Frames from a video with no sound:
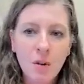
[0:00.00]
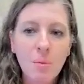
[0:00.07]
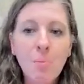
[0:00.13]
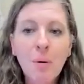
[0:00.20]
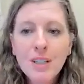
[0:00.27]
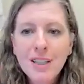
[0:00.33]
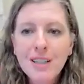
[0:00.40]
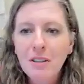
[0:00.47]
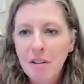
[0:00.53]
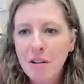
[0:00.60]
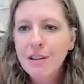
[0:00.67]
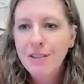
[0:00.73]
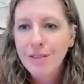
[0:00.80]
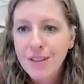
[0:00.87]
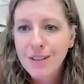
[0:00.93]

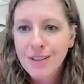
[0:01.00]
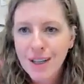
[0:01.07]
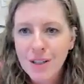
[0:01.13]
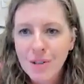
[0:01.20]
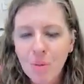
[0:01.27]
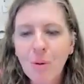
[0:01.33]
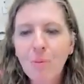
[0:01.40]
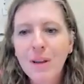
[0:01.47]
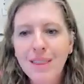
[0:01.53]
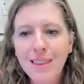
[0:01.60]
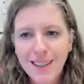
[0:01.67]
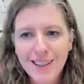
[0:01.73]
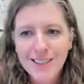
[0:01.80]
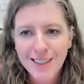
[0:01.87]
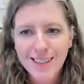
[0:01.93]
particularly if it says what we
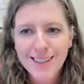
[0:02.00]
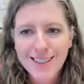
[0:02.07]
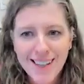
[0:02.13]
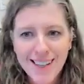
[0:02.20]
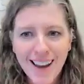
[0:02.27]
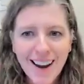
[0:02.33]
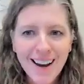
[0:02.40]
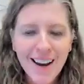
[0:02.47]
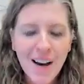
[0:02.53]
think it's going to say.